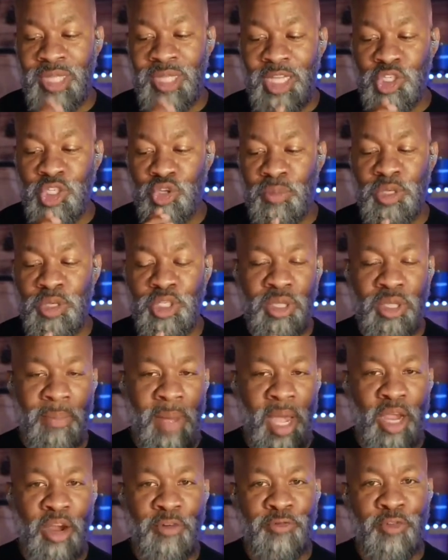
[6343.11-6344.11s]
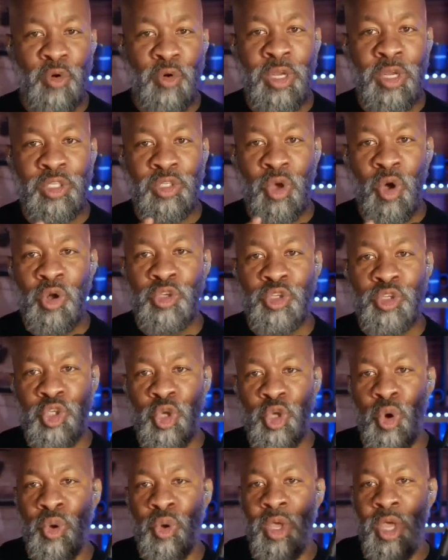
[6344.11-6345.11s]
It's not so much the microphone, it's
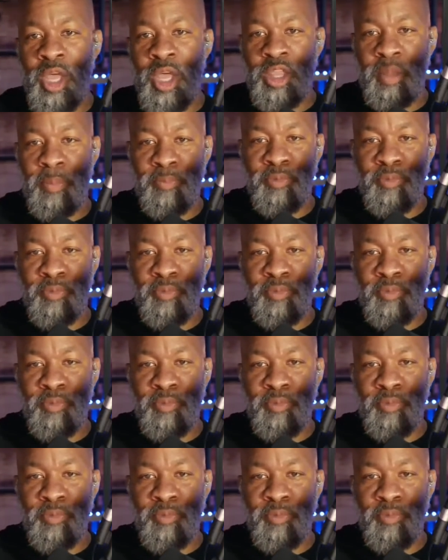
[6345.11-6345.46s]
also